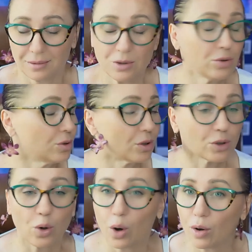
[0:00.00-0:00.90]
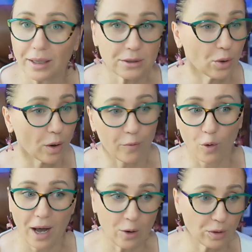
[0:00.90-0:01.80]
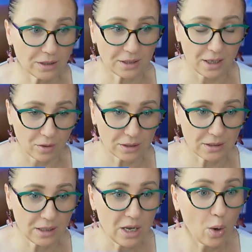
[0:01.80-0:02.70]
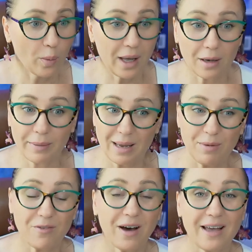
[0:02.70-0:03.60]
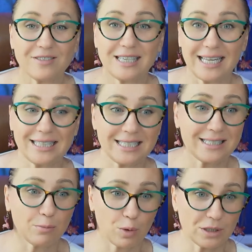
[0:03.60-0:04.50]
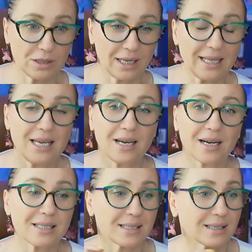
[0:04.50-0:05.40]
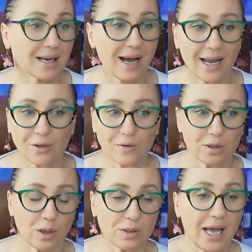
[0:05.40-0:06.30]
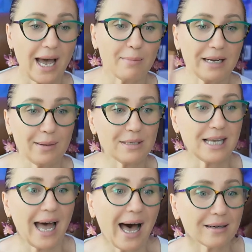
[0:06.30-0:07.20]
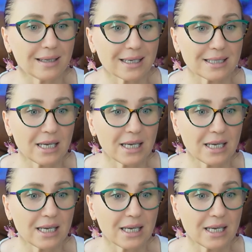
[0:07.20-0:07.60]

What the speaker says: You don't call and talk for hours and hours. Well, maybe 5 sentences the most. And here it's kind of it goes. Hi, my name is Alex.